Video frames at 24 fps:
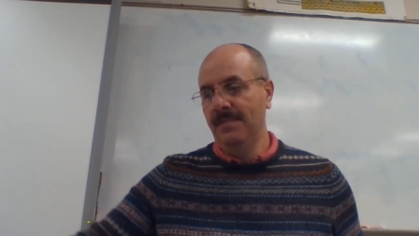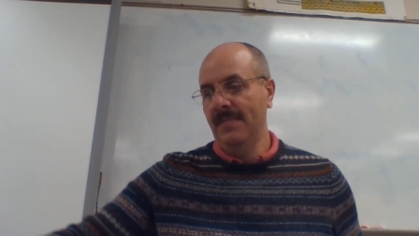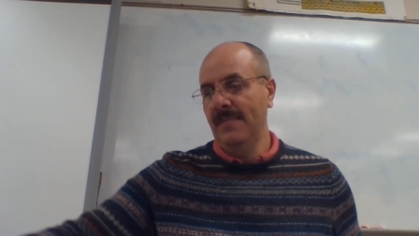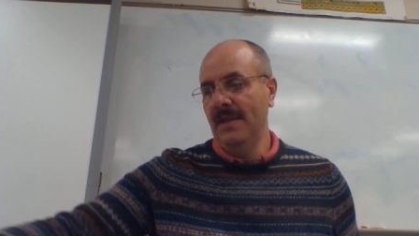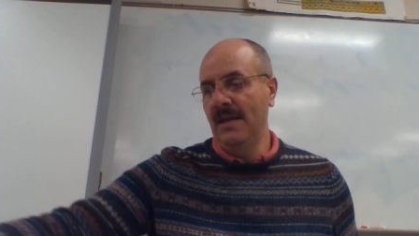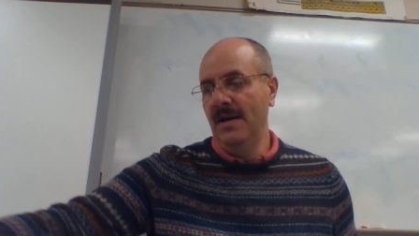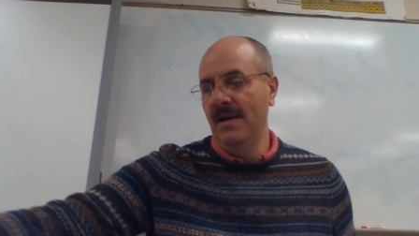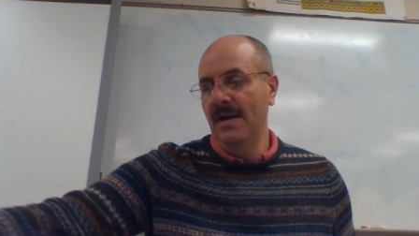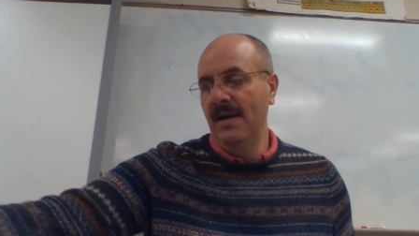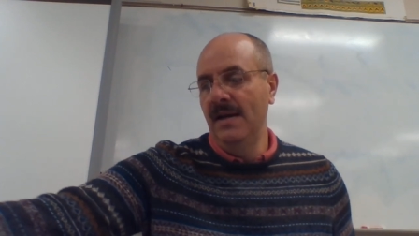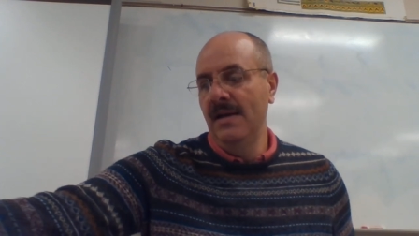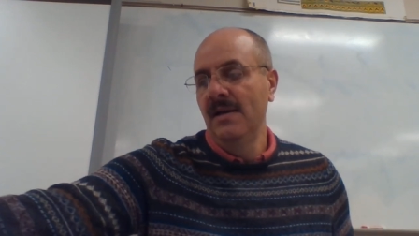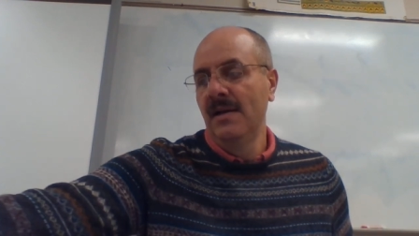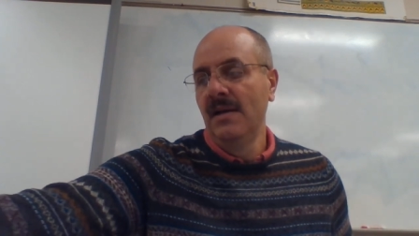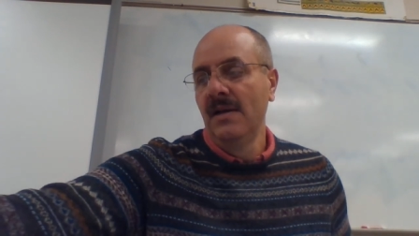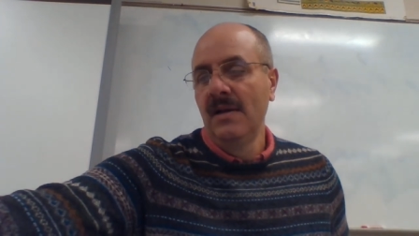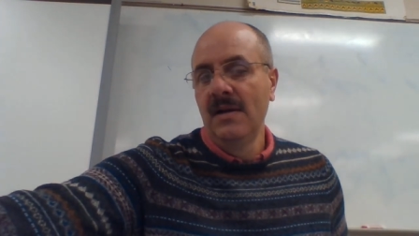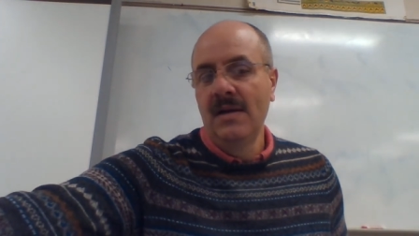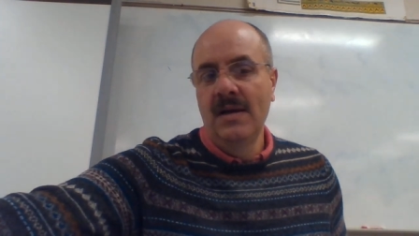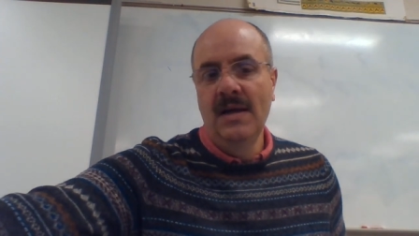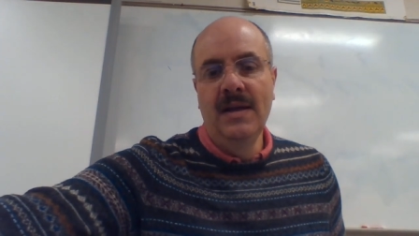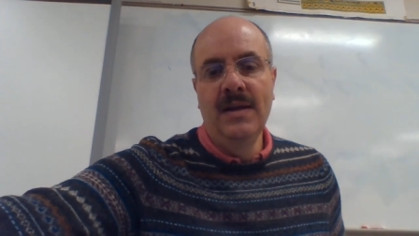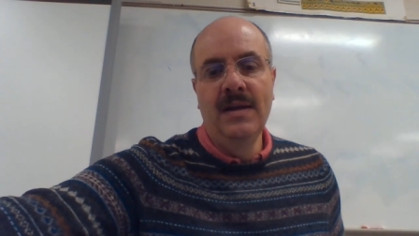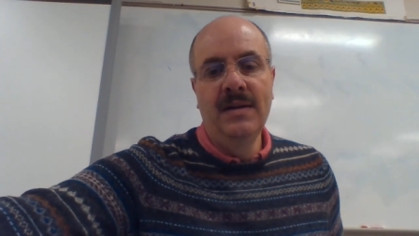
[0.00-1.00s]
Right?
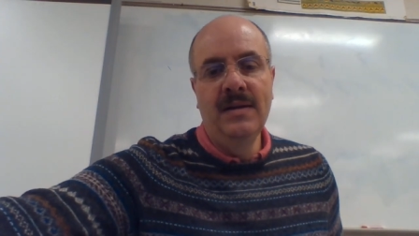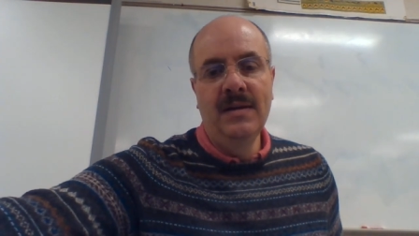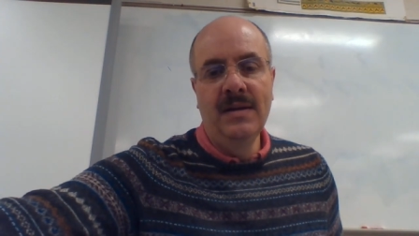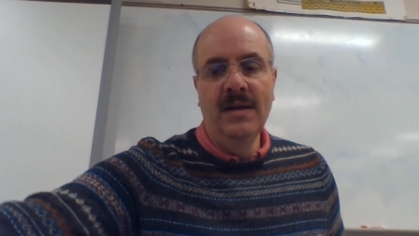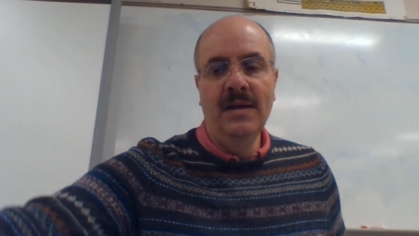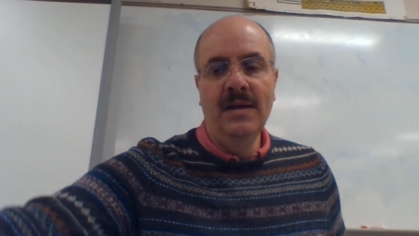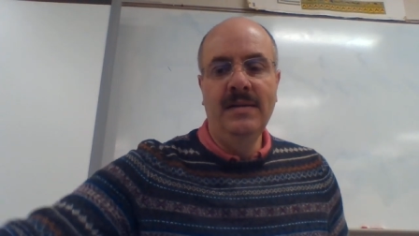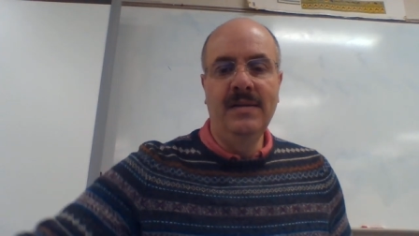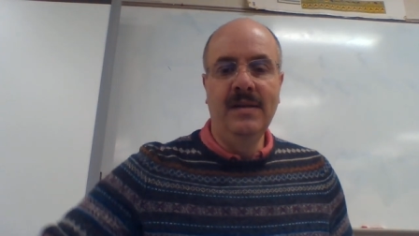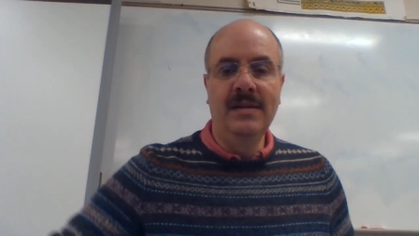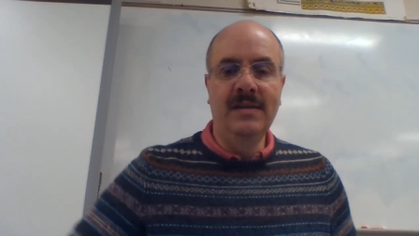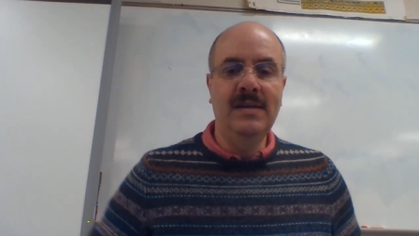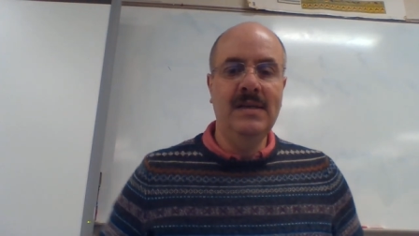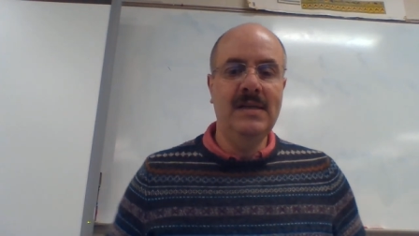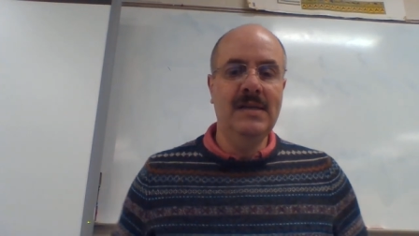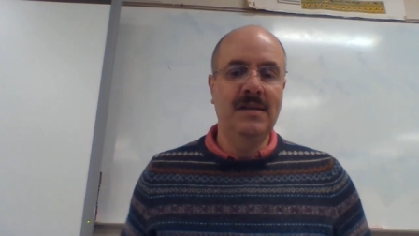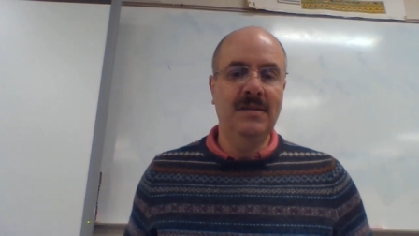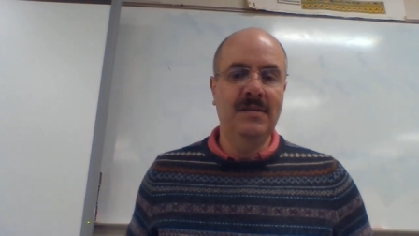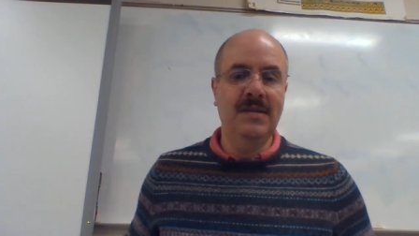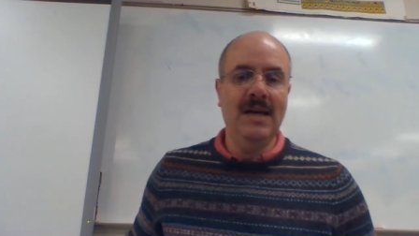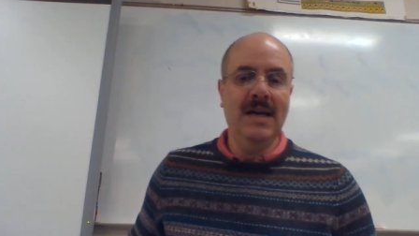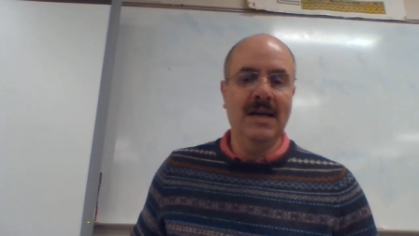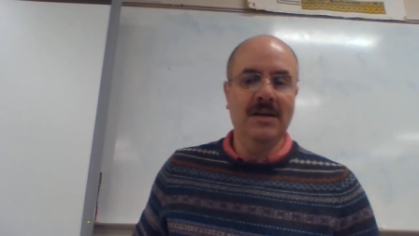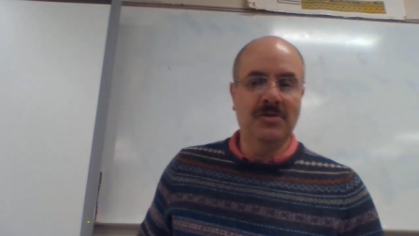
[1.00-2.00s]
And the thing
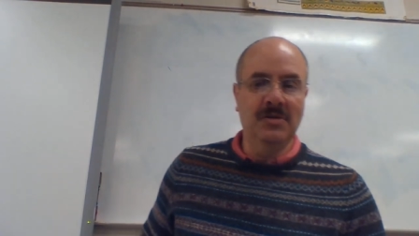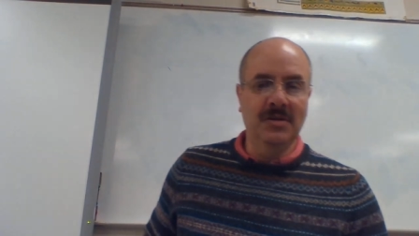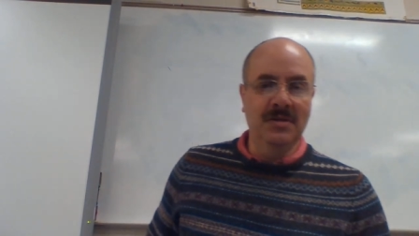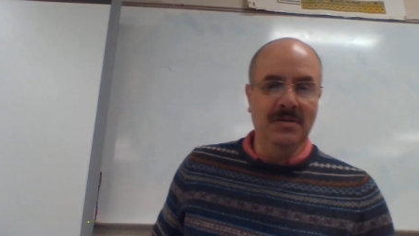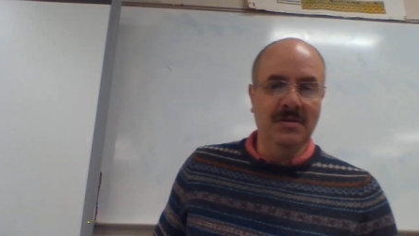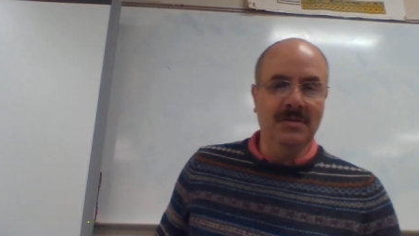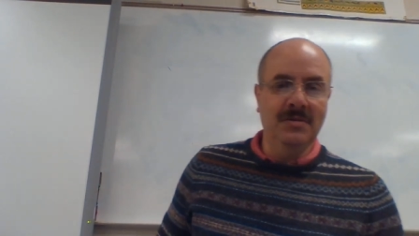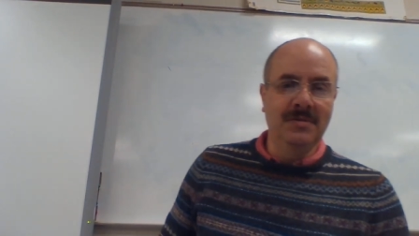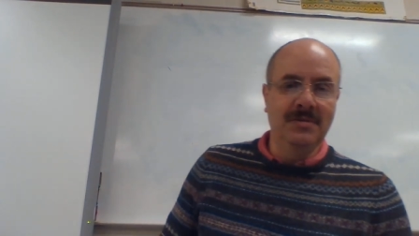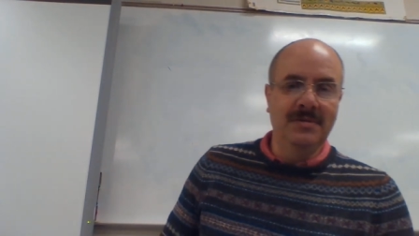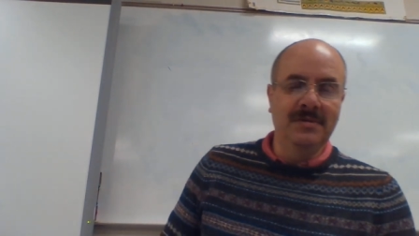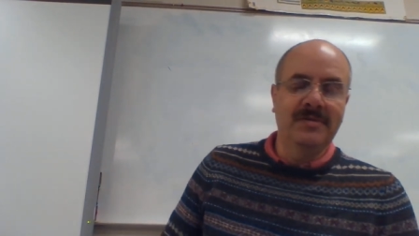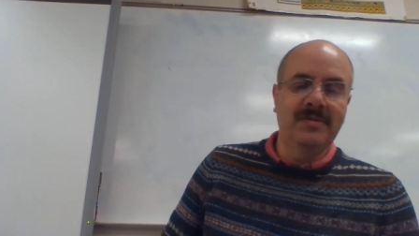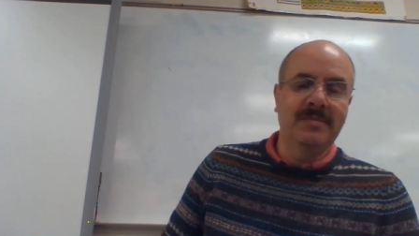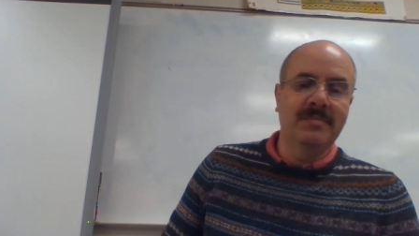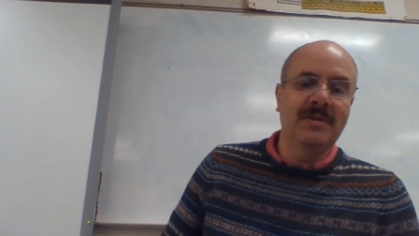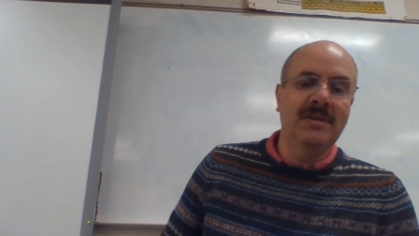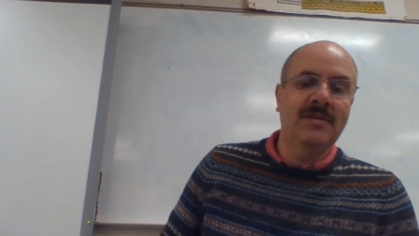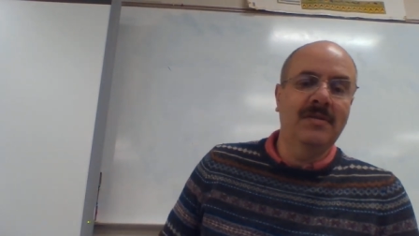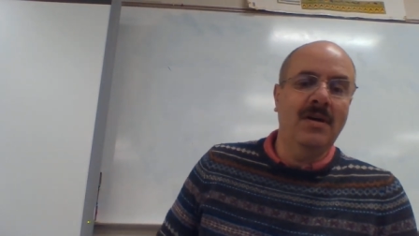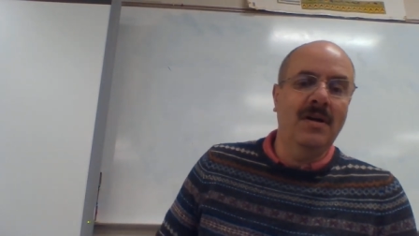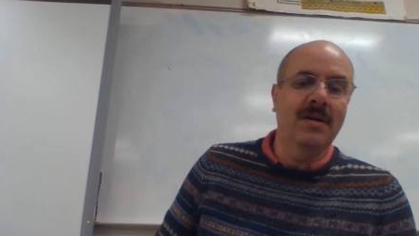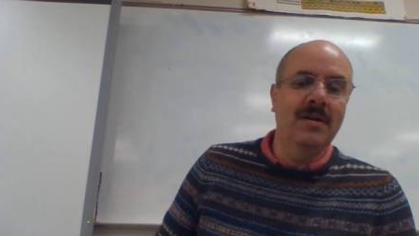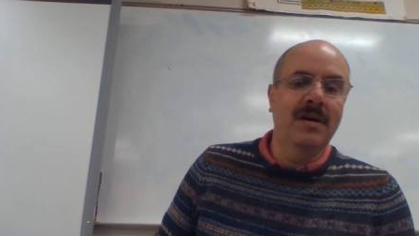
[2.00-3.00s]
that they actually use
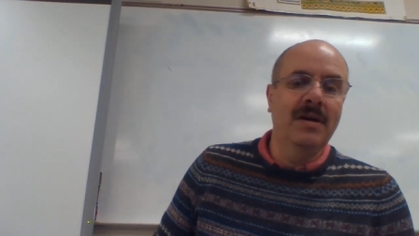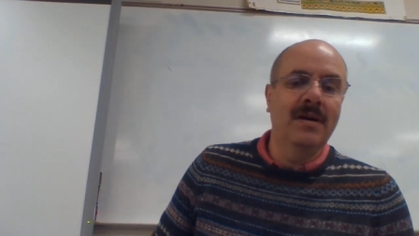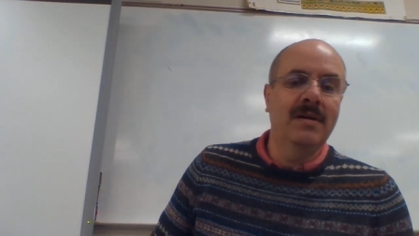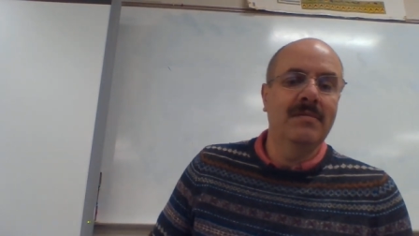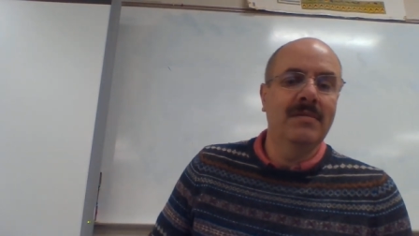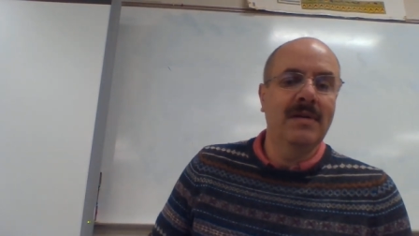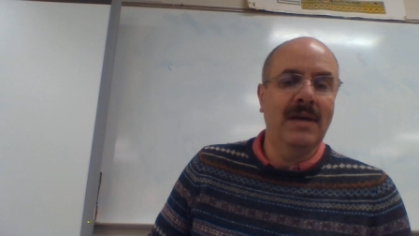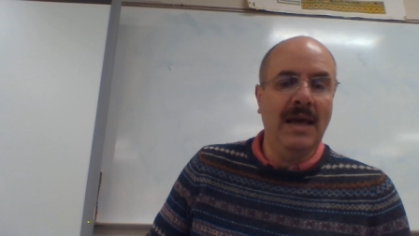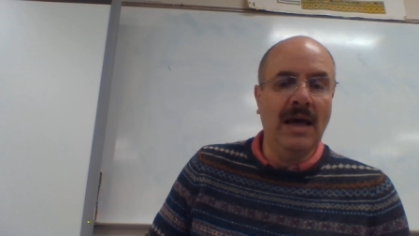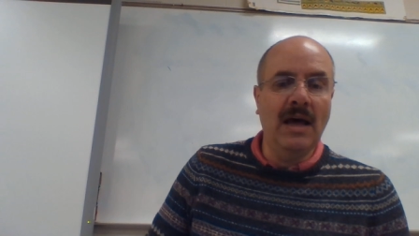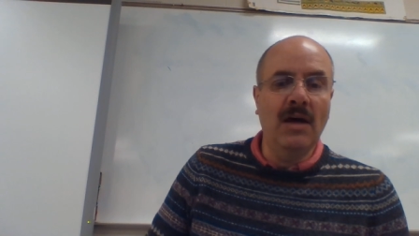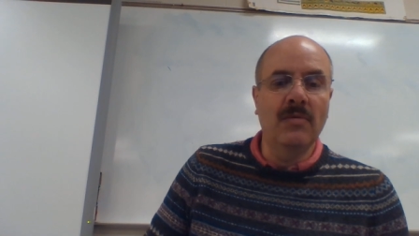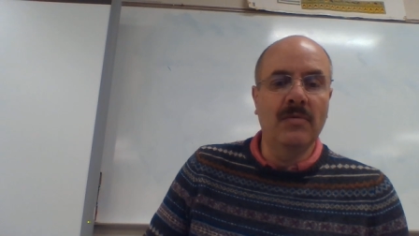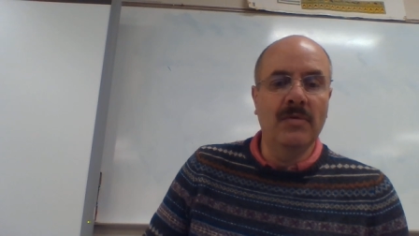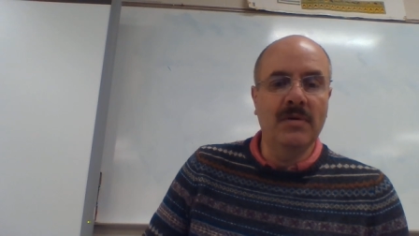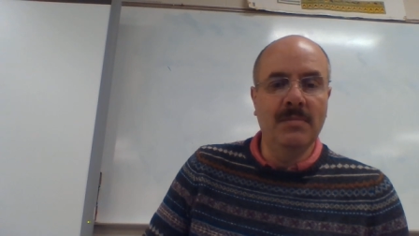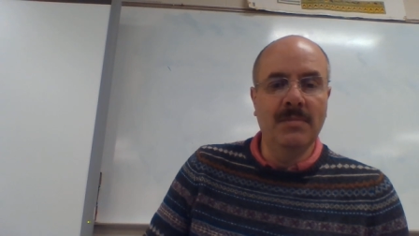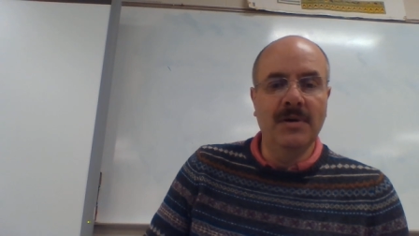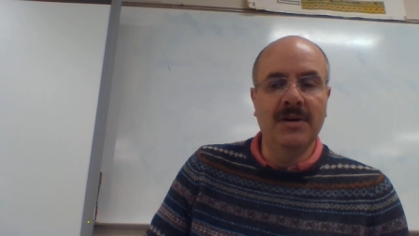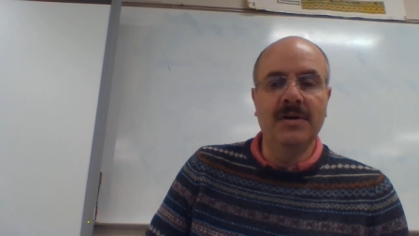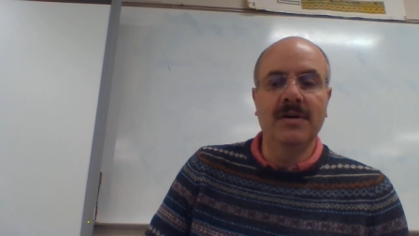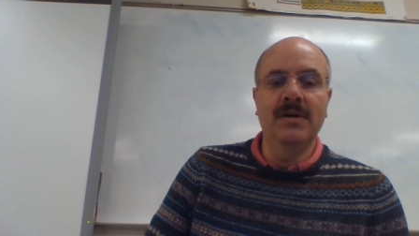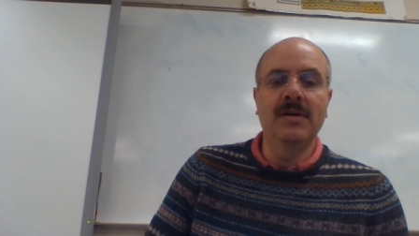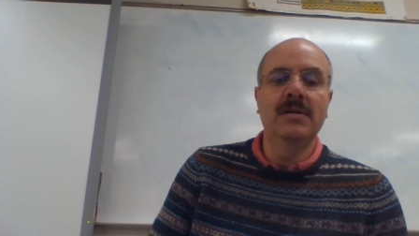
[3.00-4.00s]
is called a
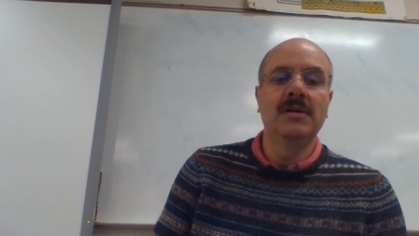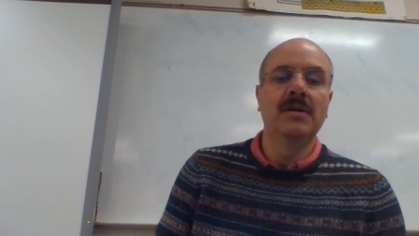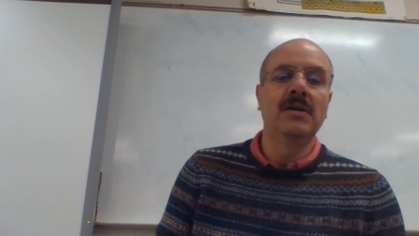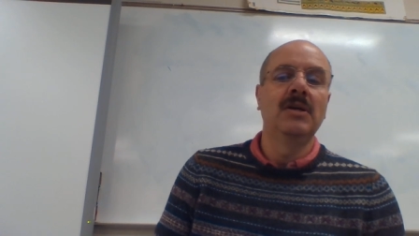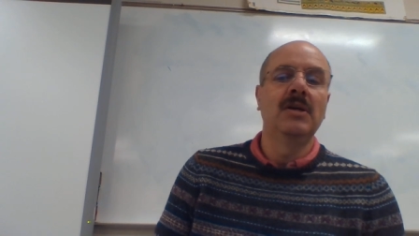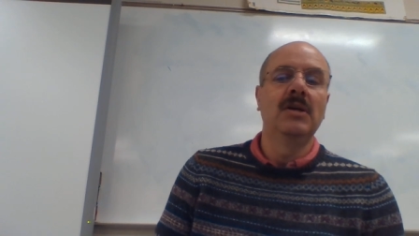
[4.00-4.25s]
calorimeter,